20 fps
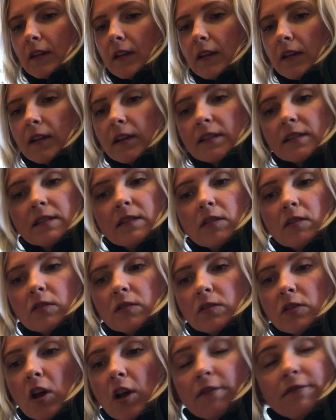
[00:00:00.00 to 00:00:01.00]
It gets a little
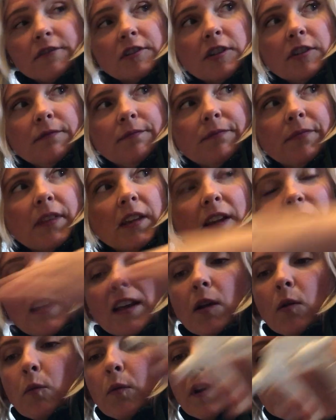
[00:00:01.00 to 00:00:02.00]
softer.
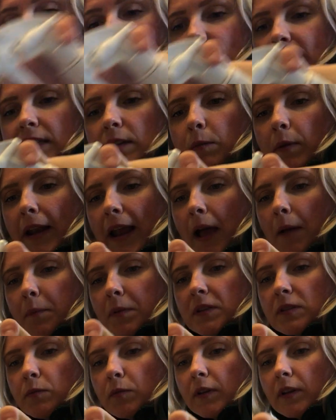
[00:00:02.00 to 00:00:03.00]
We're going to see what
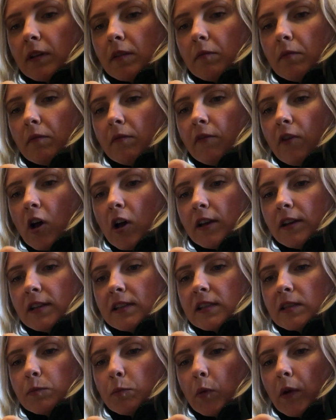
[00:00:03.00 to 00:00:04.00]
happens. Vaughn
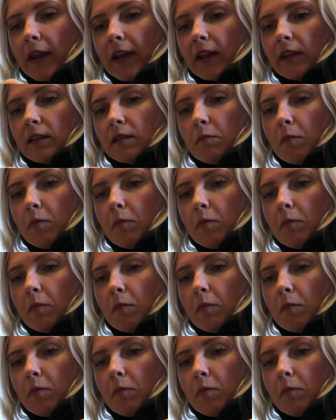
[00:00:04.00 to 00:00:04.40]
is spraying the